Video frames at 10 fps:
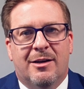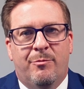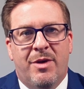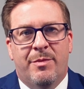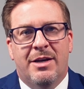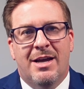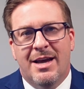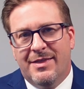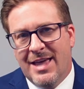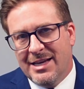Amendment,
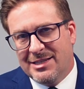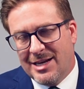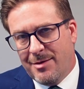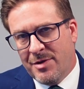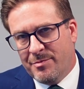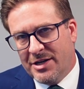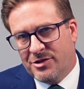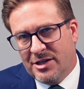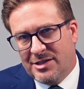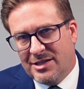that statement by
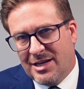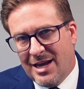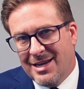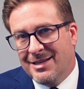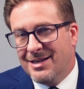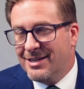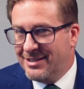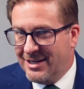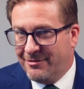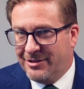Justice Kagan
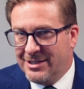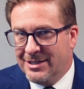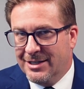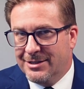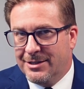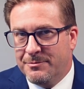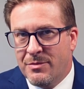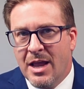definitely does.